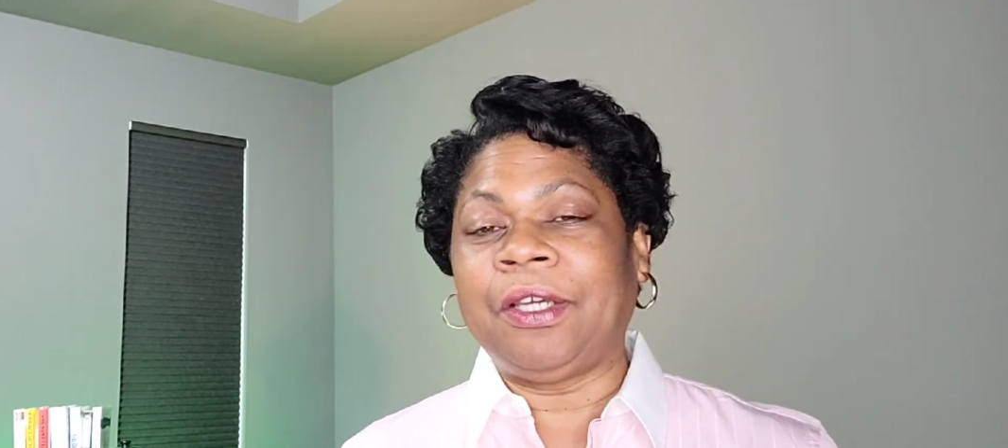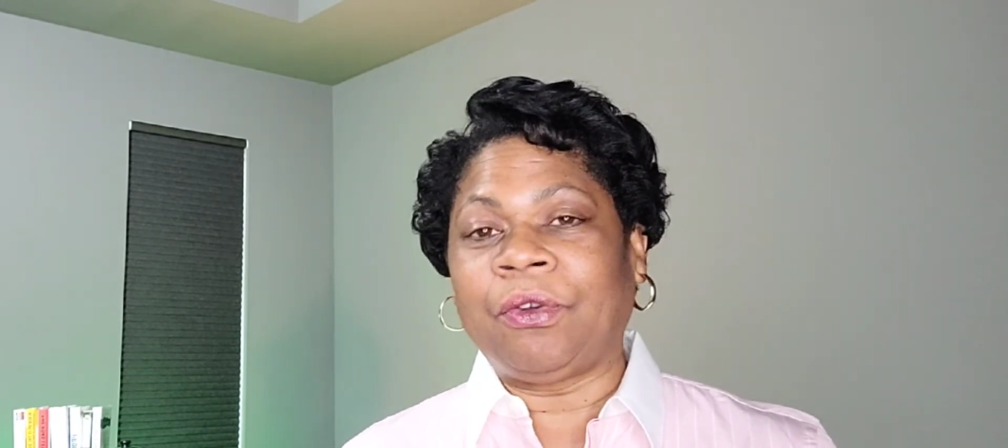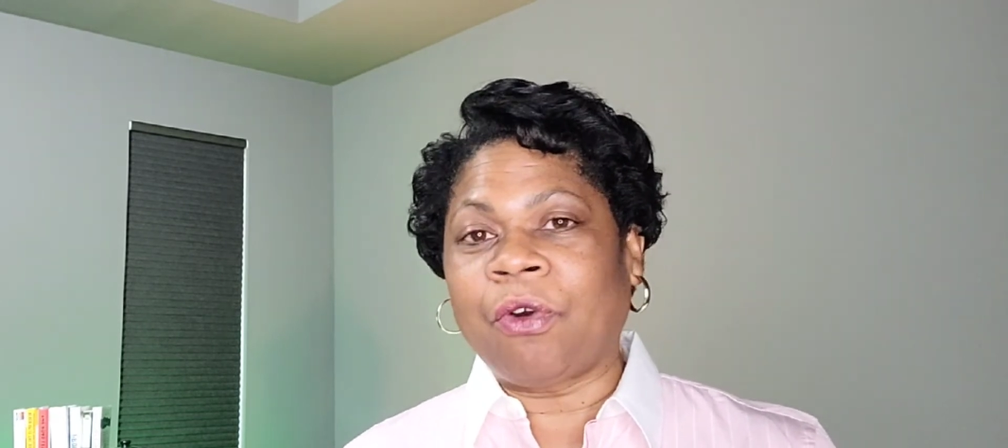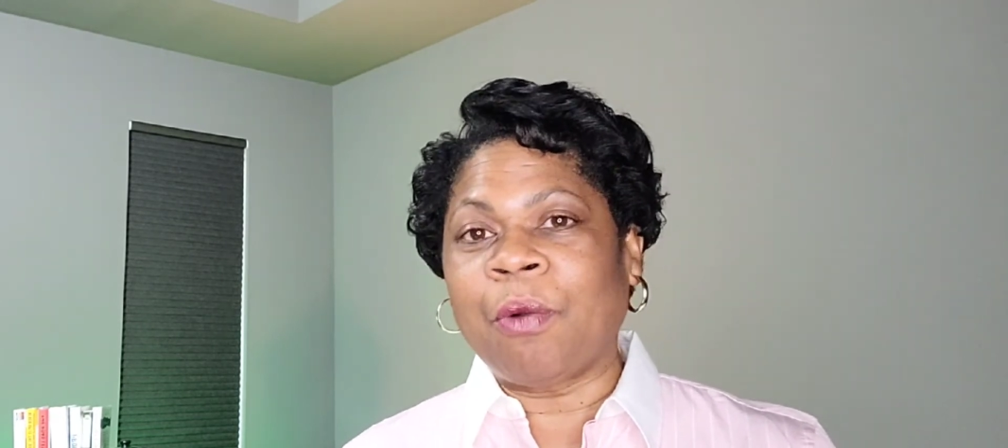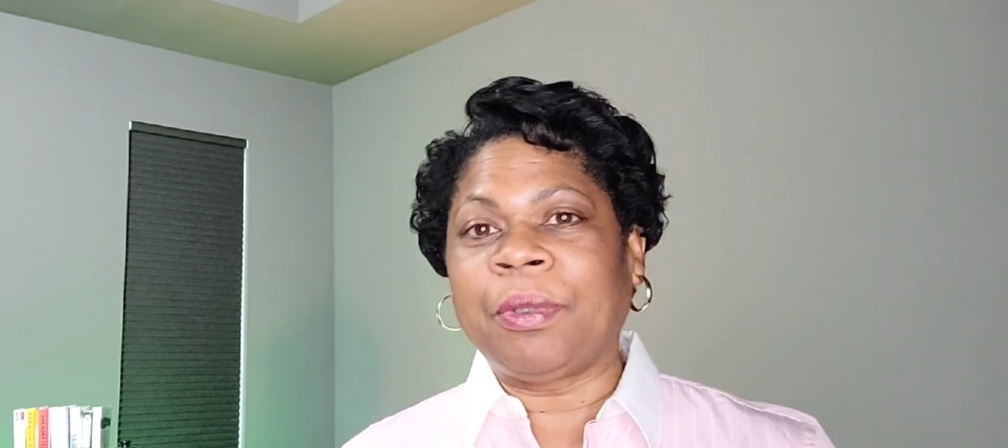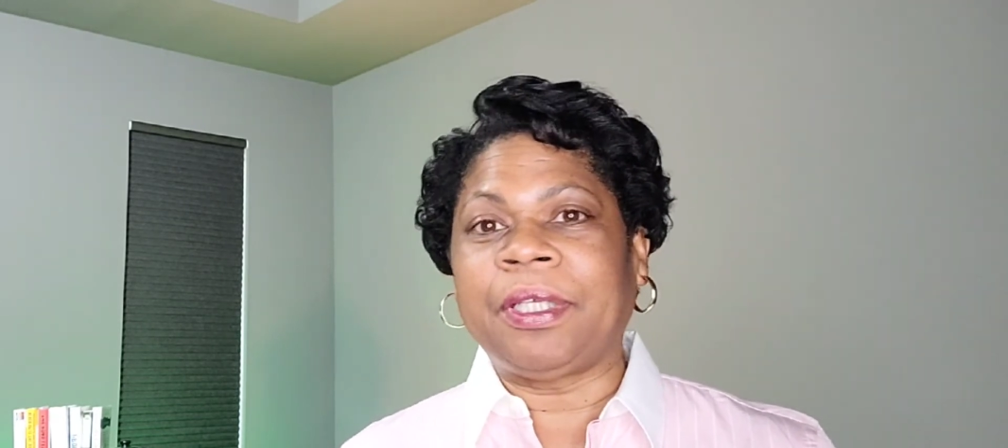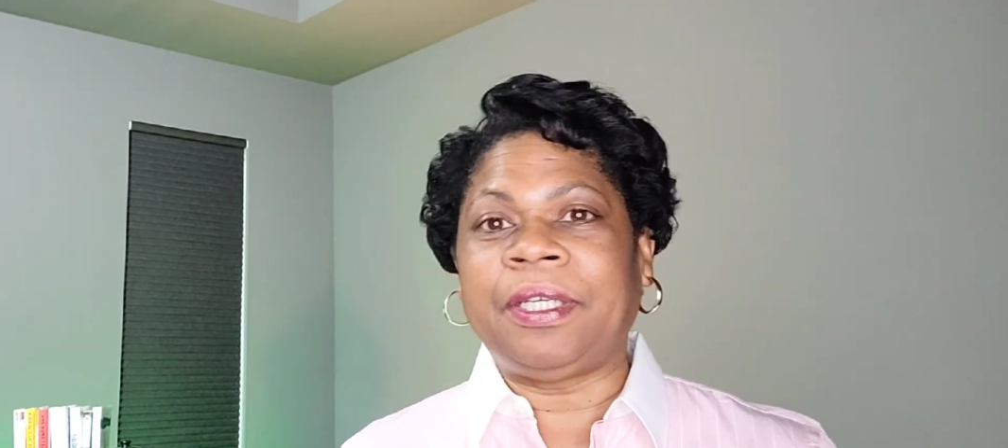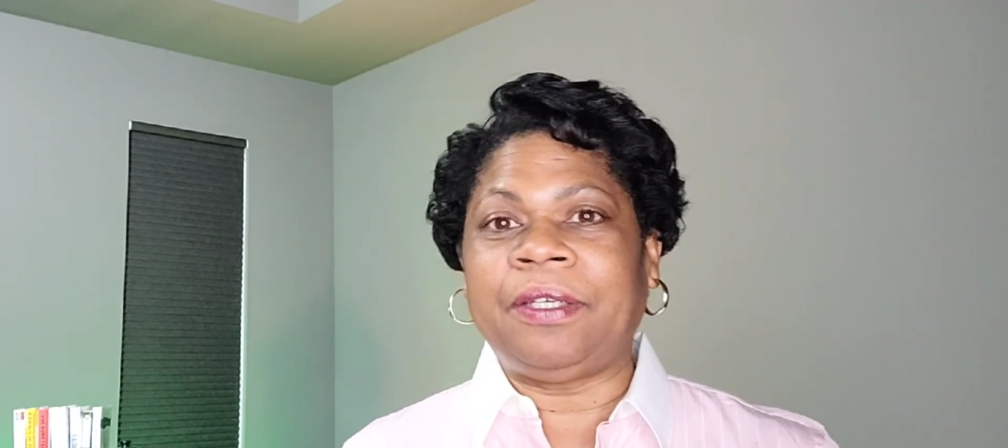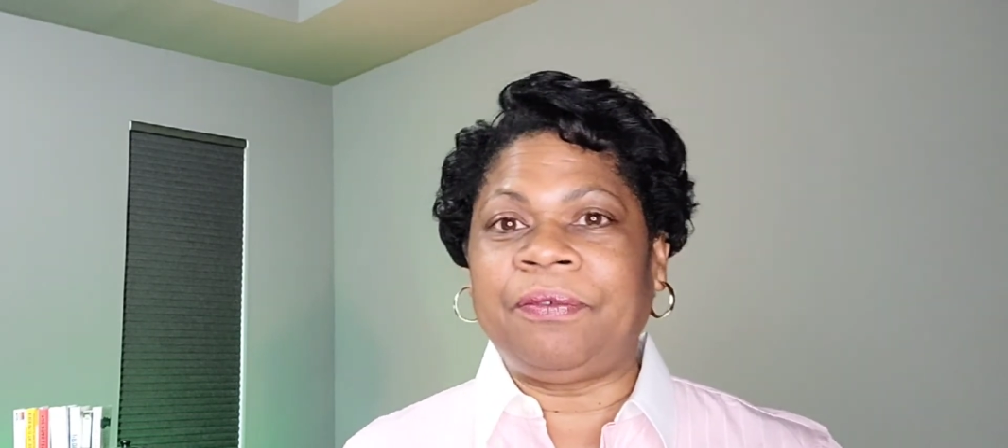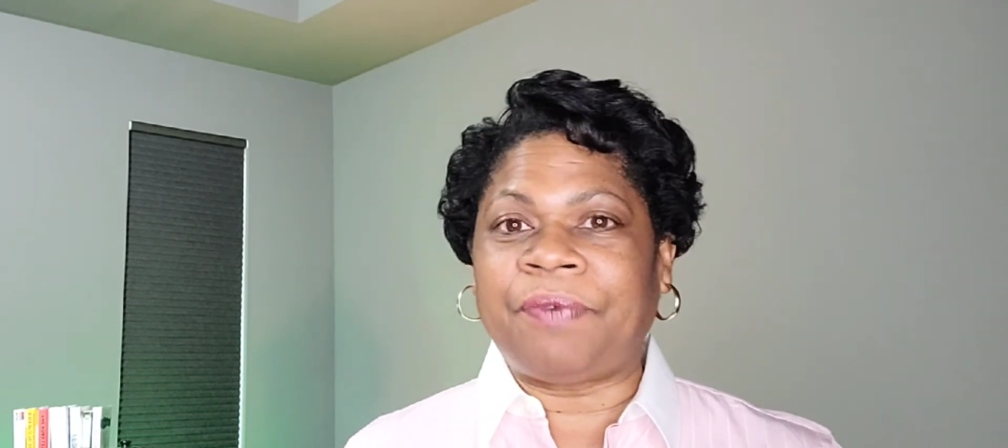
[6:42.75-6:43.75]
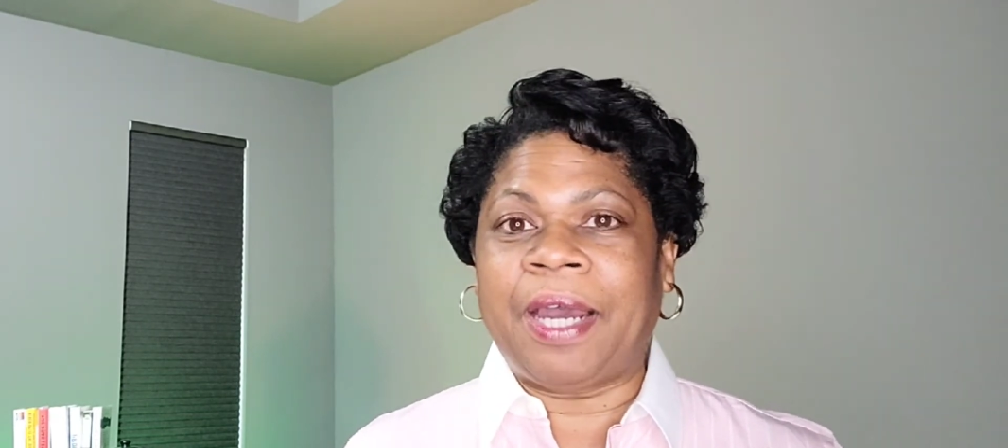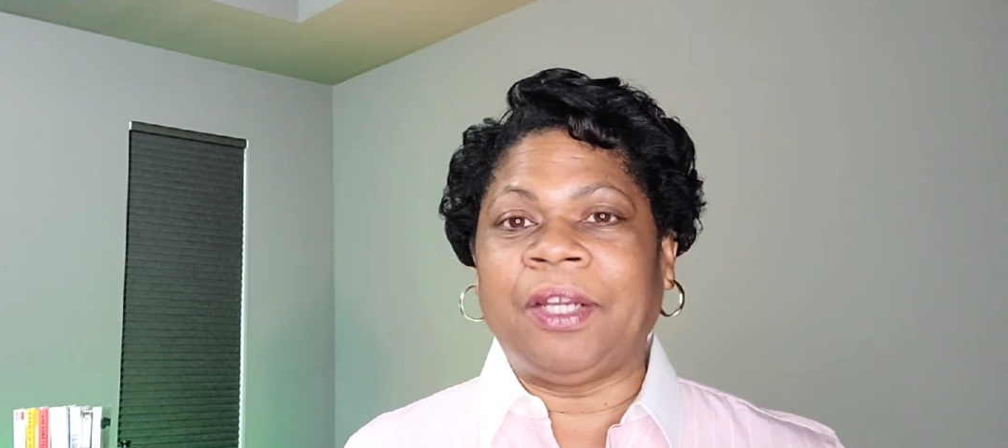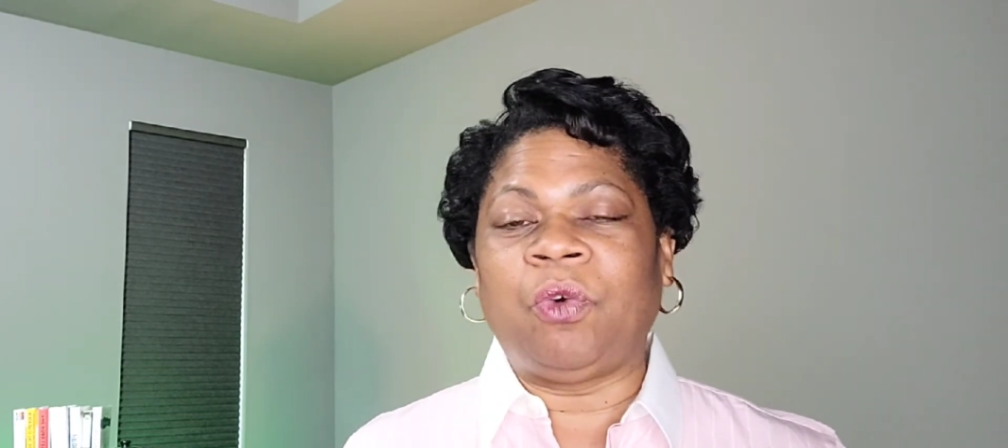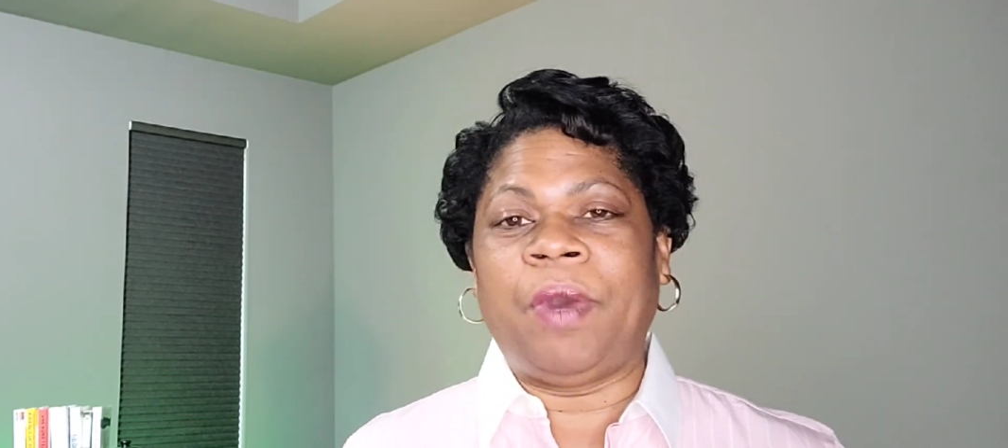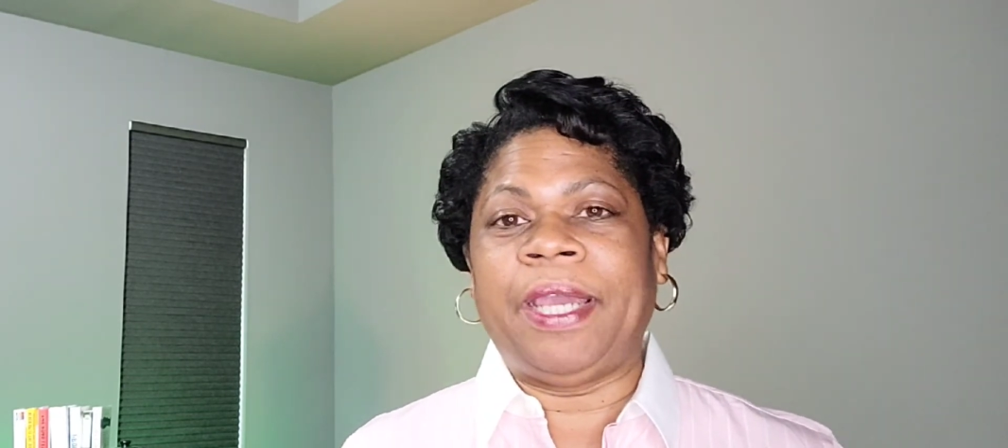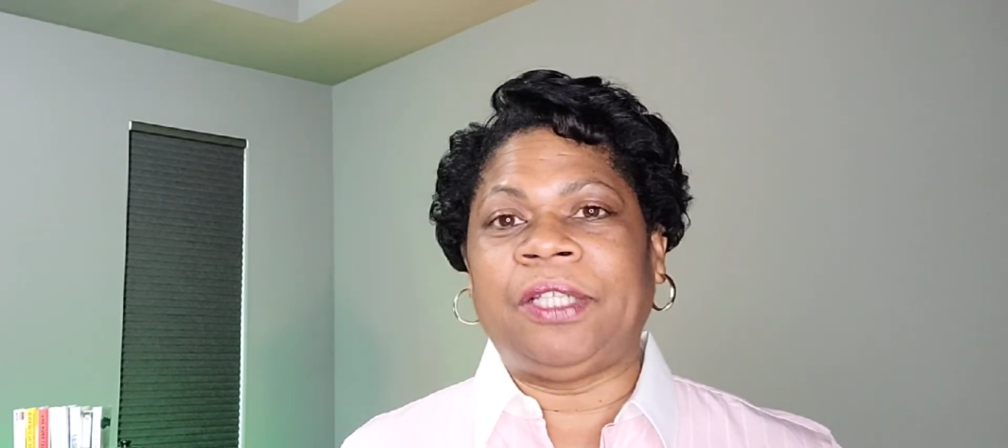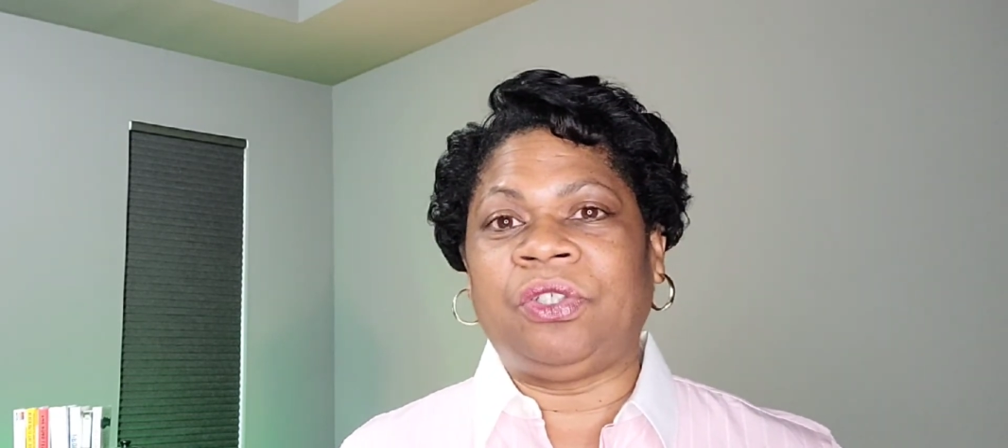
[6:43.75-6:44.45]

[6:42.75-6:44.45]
they'll normally find a way